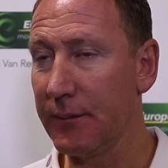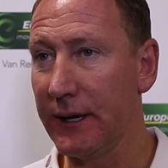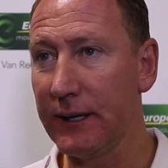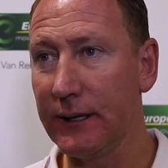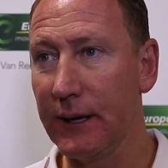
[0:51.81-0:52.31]
I
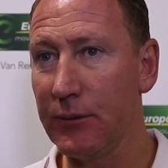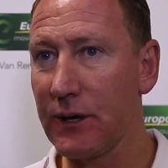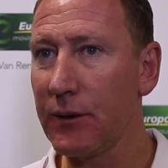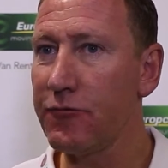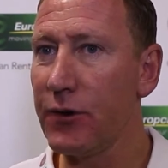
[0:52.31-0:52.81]
mean, it
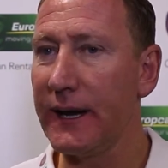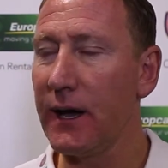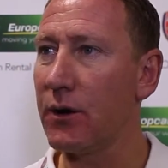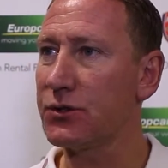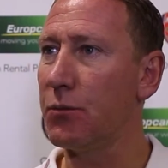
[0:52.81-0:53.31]
was only really
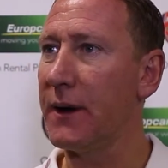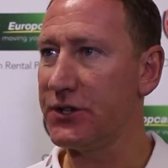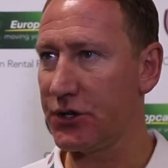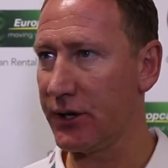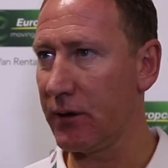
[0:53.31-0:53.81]
Arsenal,
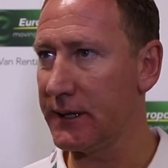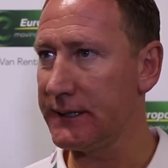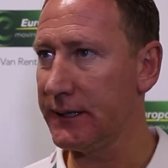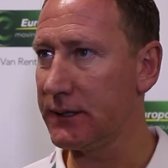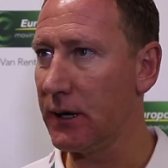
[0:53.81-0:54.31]
Manchester
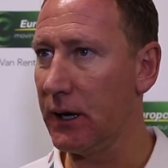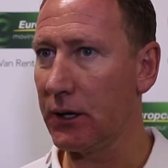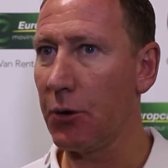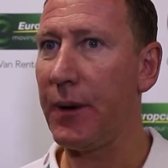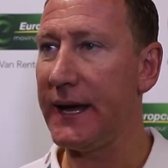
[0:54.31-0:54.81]
United
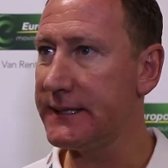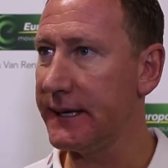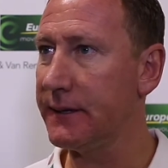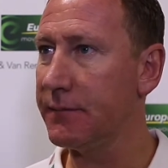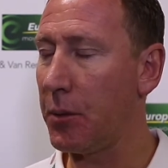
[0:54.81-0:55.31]

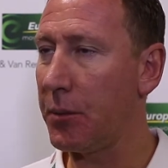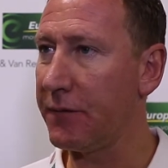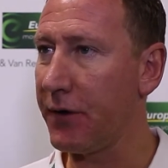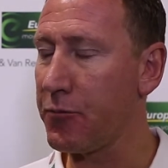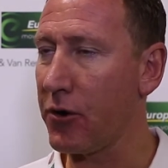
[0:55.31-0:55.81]
competing, probably
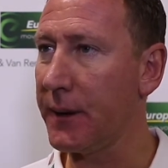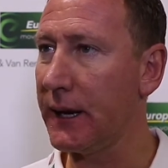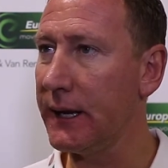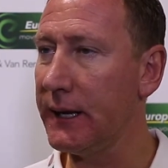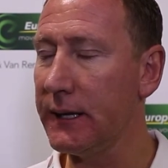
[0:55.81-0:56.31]
for the
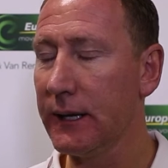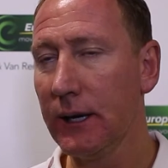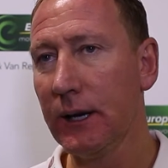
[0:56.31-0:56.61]
Premier League.